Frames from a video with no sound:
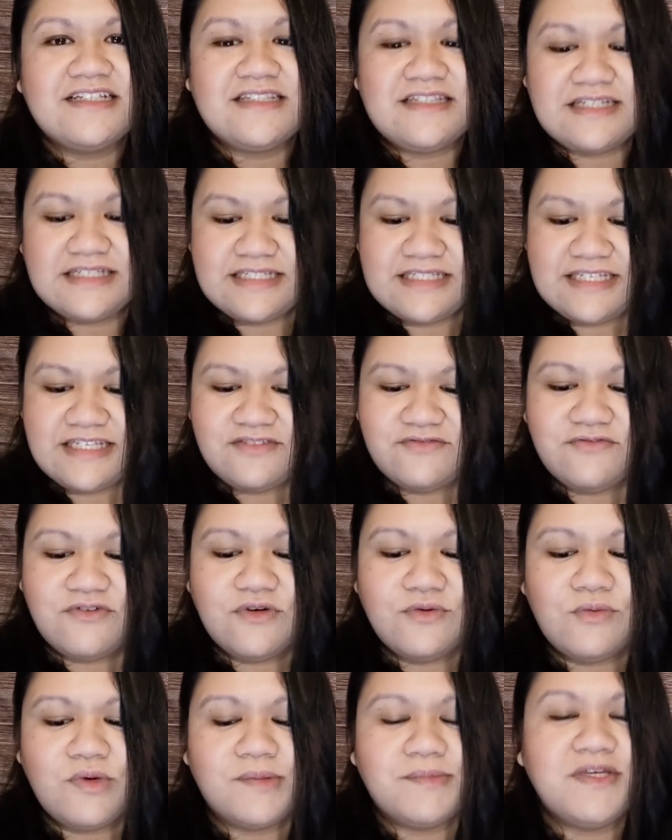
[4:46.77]
the
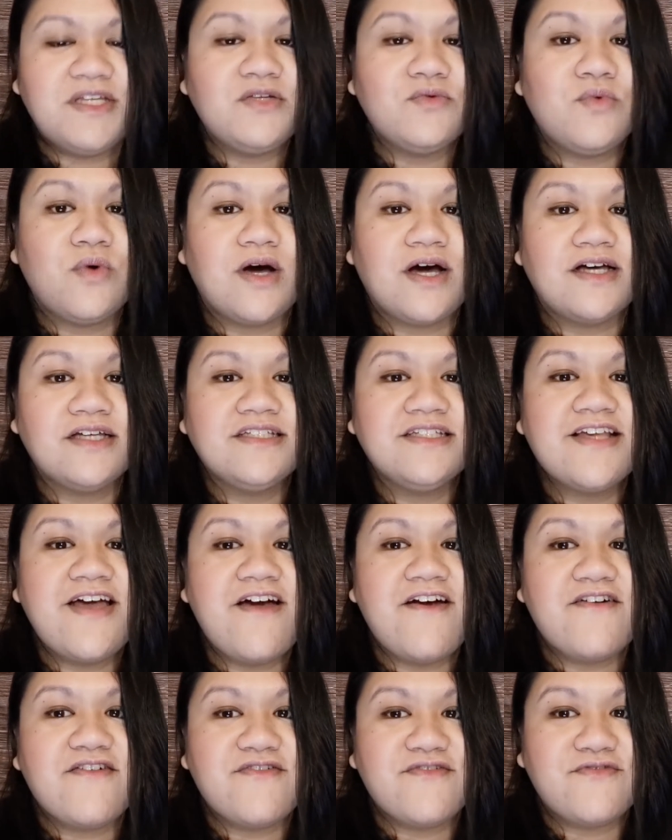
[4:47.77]
sinful woman was
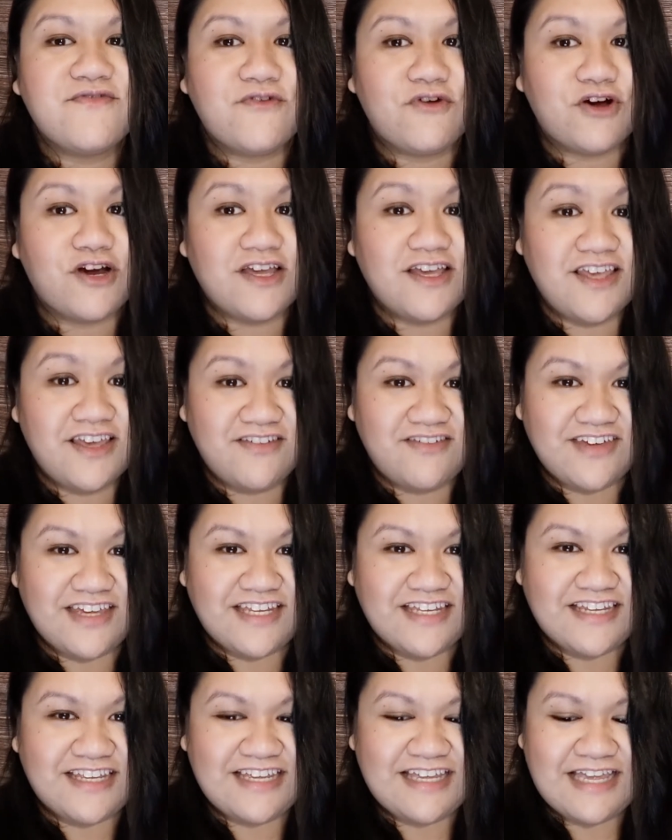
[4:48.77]

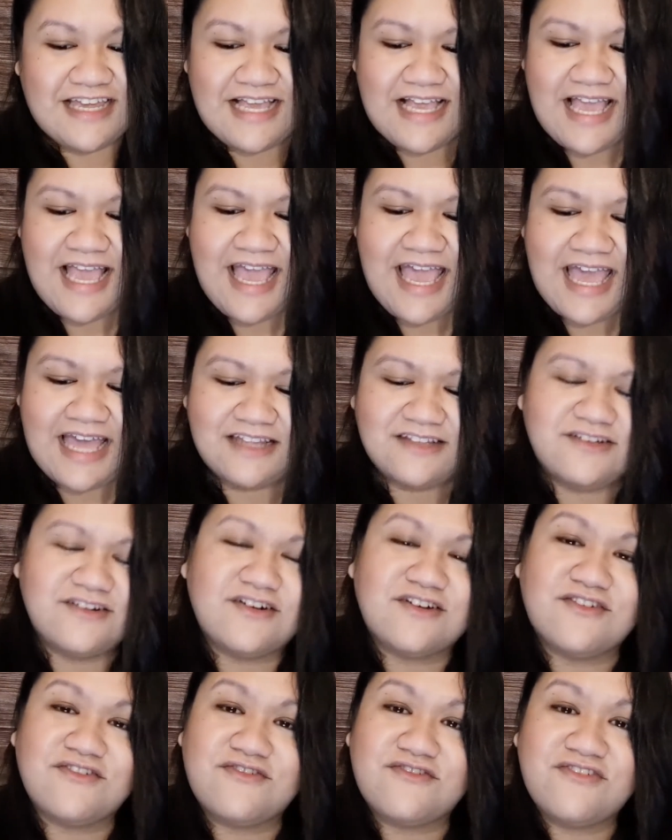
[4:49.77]
forgiven and
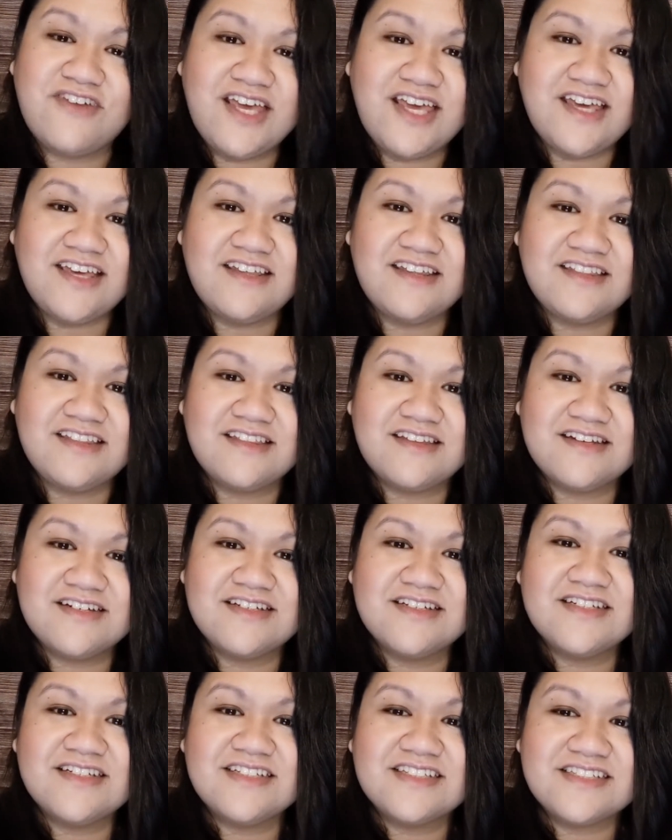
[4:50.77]
her faith
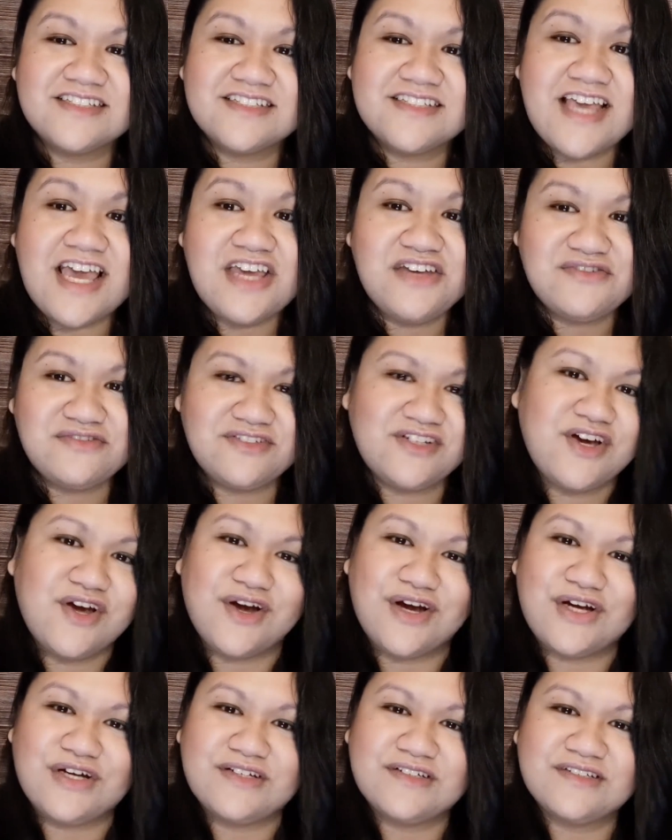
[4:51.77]
saved
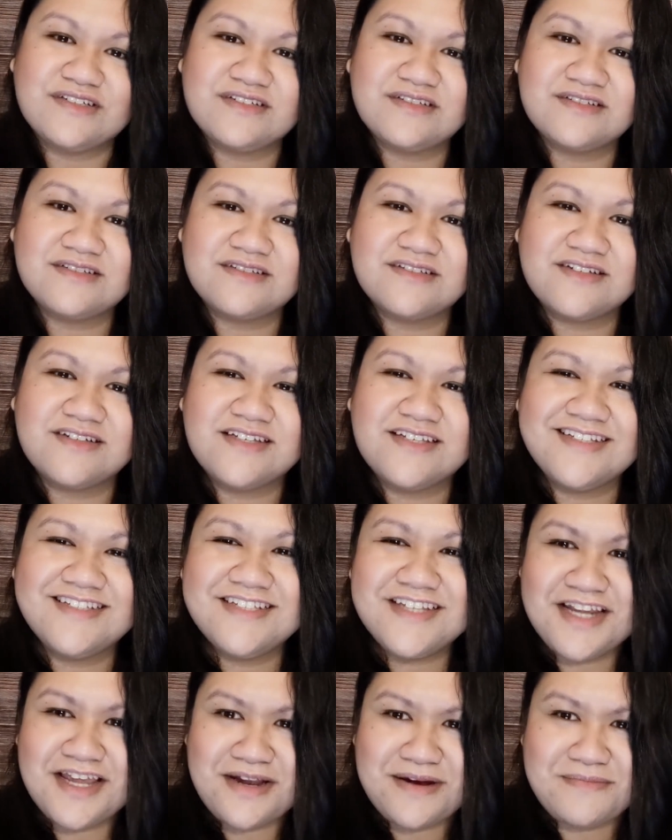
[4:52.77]
her.
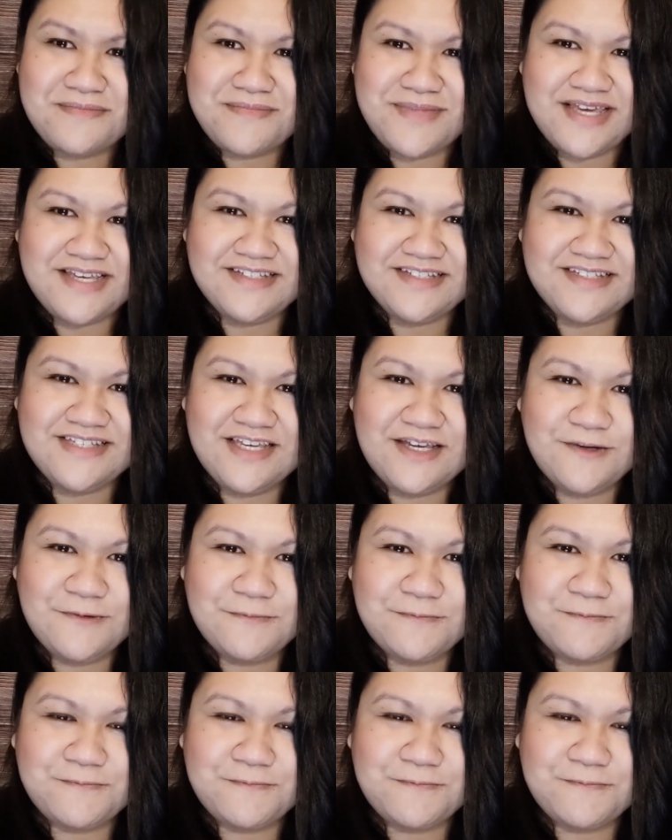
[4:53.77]
Isn't that amazing?